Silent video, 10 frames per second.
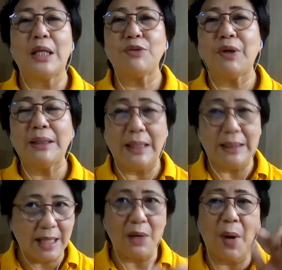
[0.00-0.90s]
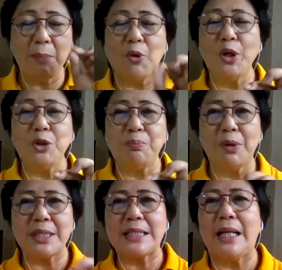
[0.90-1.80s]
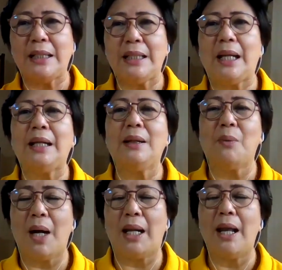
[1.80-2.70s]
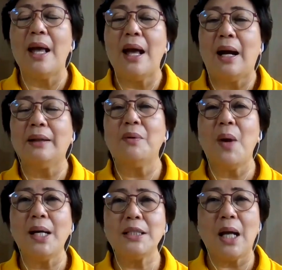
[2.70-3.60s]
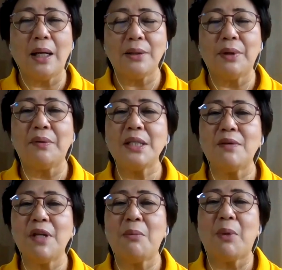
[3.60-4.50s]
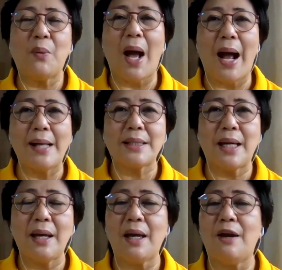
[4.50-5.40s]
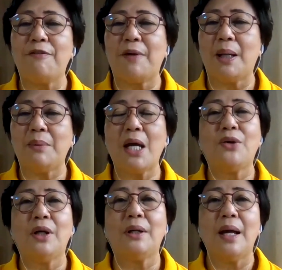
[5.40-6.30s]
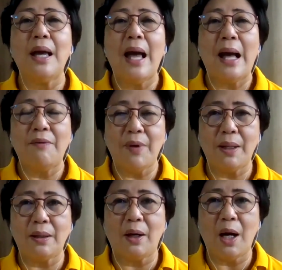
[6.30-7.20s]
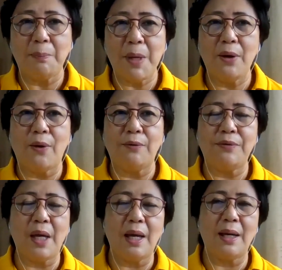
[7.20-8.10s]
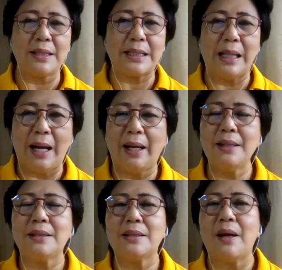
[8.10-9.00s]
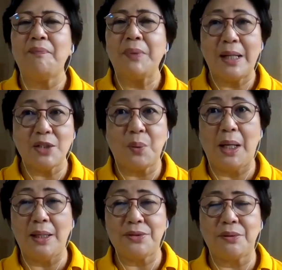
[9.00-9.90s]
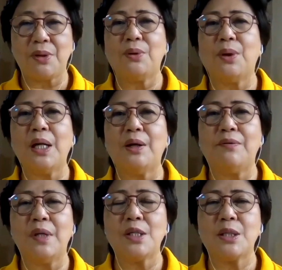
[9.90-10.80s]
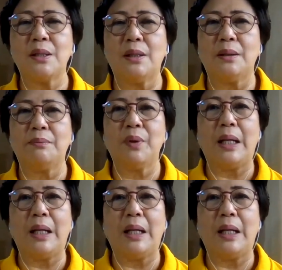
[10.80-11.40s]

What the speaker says: So that's for attendance. Anyway, I'm going to post a slide in a little while. Otherwise, the rest of them are asking if they could have a copy of the slides as well as a recording of this